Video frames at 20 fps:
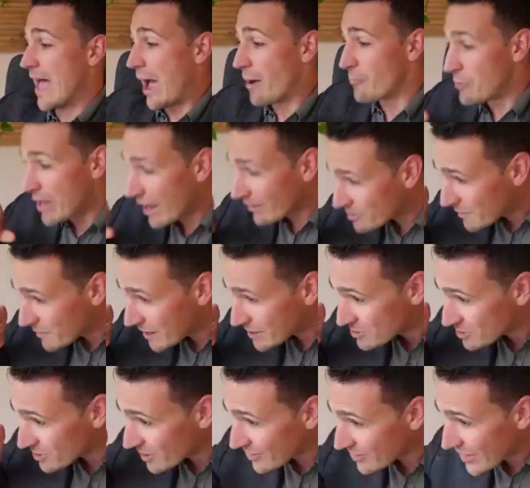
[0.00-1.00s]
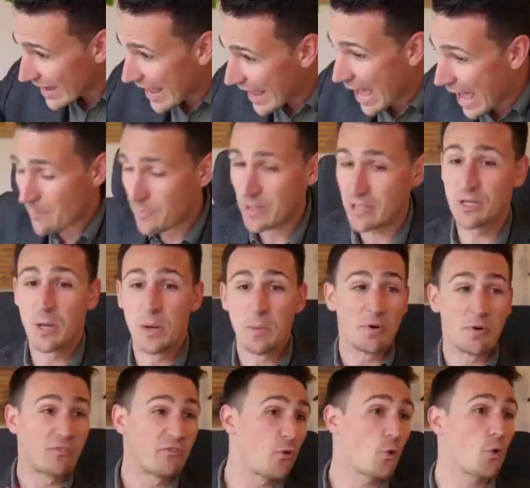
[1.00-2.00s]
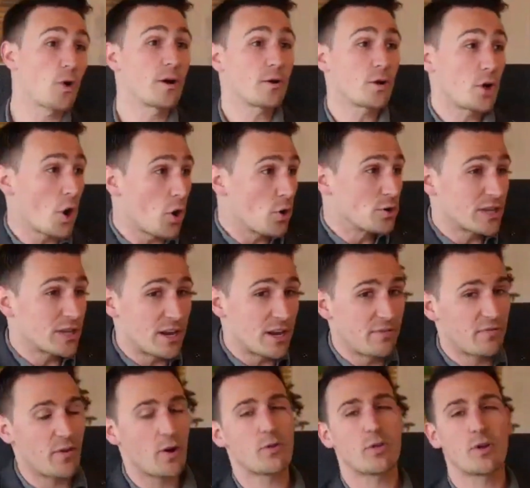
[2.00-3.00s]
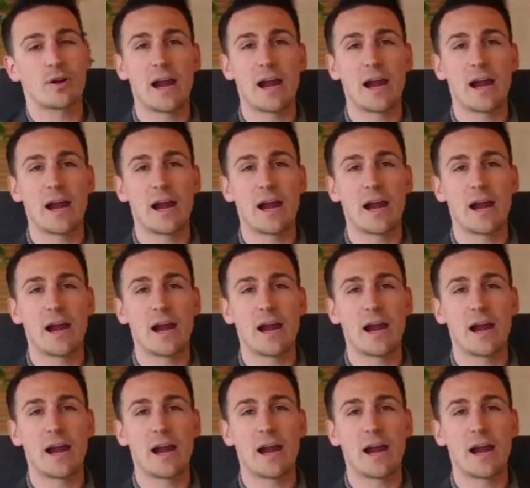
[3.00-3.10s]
and we have to make sure that that happens before it goes any further.